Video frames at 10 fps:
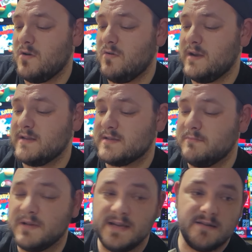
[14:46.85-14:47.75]
oh, it is
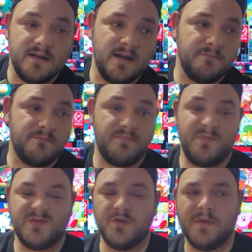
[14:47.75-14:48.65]
complete. I
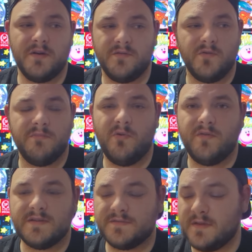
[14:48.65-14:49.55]
presume I'd have only bought
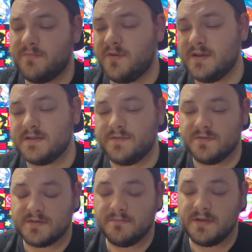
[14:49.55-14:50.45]
this for that price if it
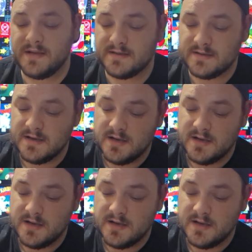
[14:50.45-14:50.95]
was complete.